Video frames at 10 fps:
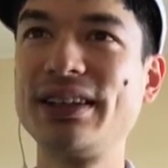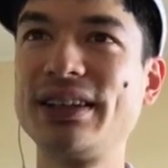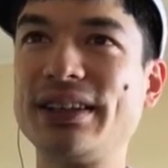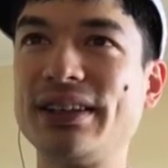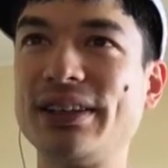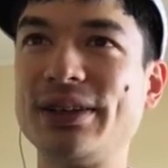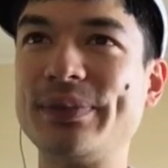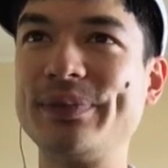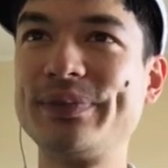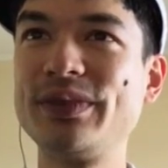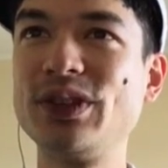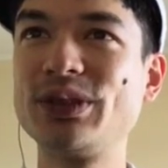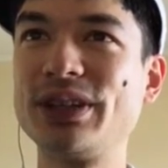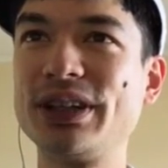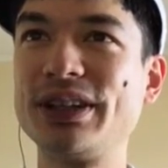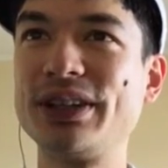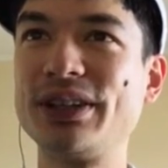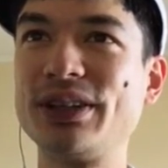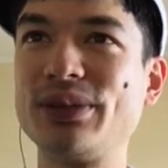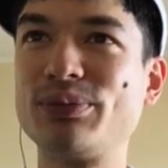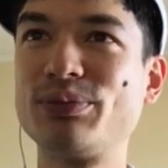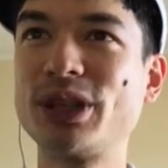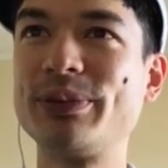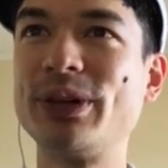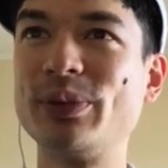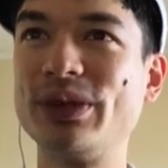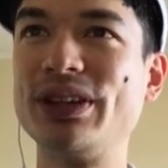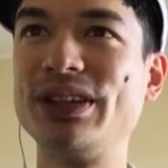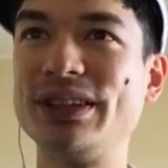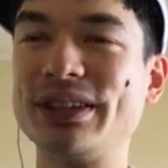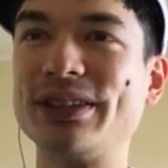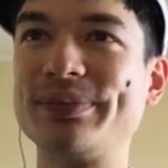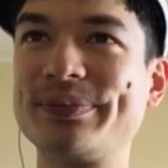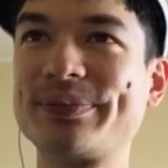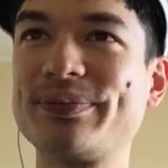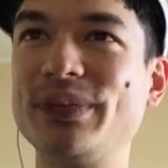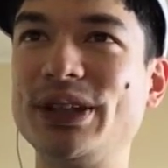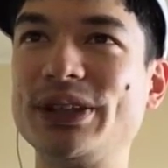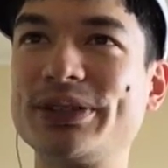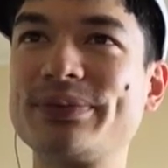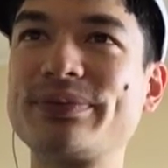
um, you can uh, pick him up with the um, meteor.